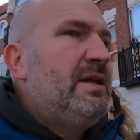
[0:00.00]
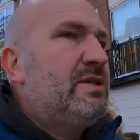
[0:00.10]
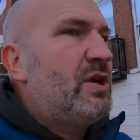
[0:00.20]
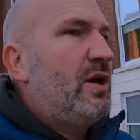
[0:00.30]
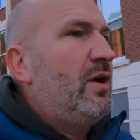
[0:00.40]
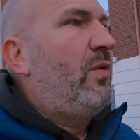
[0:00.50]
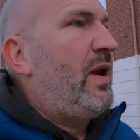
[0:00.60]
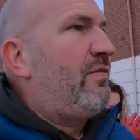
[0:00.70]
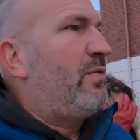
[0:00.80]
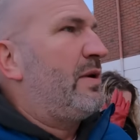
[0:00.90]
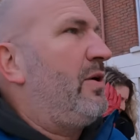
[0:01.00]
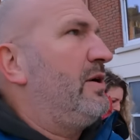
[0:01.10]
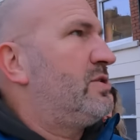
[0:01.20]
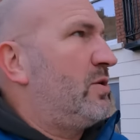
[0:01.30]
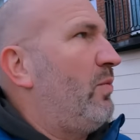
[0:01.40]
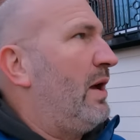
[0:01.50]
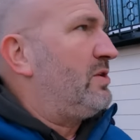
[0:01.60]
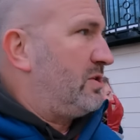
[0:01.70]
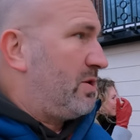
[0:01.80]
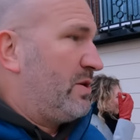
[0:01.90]
so whenever we're going somewhere,
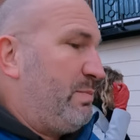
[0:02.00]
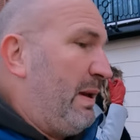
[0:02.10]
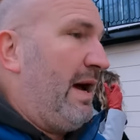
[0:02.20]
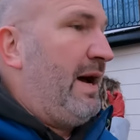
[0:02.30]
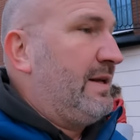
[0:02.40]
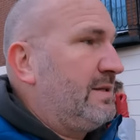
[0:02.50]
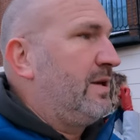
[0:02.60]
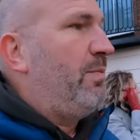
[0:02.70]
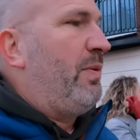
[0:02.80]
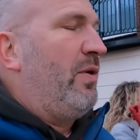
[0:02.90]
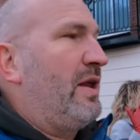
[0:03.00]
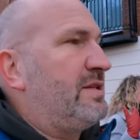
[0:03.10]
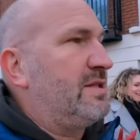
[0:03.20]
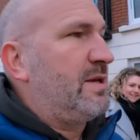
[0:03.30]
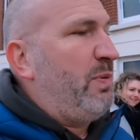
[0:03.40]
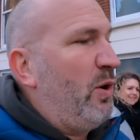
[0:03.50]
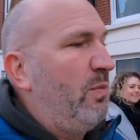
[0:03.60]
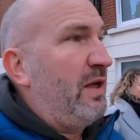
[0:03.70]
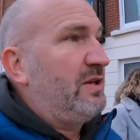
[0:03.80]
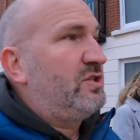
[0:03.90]
she's always behind. Unless it's a
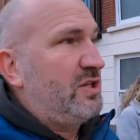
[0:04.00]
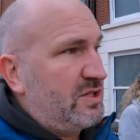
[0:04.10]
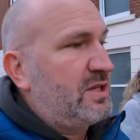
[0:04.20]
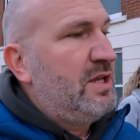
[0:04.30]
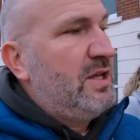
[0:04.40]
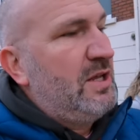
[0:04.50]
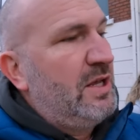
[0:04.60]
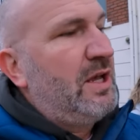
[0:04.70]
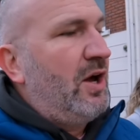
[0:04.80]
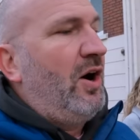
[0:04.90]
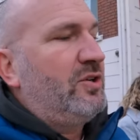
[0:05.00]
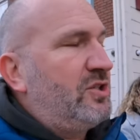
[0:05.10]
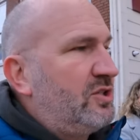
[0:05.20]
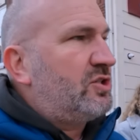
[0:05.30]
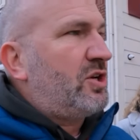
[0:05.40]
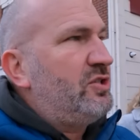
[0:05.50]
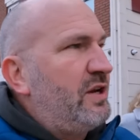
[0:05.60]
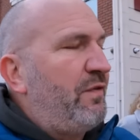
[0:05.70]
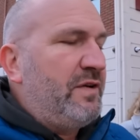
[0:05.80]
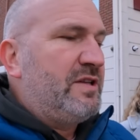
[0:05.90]
pub, then she's... She's just on
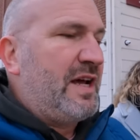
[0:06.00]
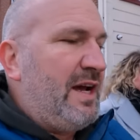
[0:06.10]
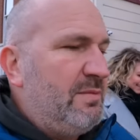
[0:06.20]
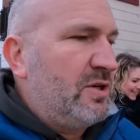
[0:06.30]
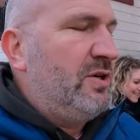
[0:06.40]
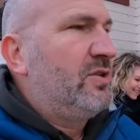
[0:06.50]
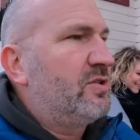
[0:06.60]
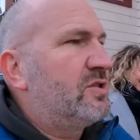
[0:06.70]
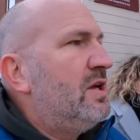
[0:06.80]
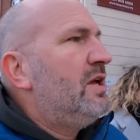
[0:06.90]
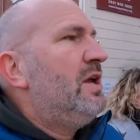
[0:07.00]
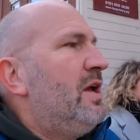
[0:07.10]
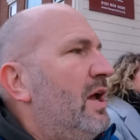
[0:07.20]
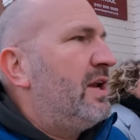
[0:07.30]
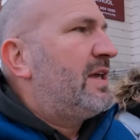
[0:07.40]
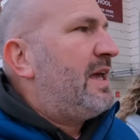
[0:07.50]
different time zones. And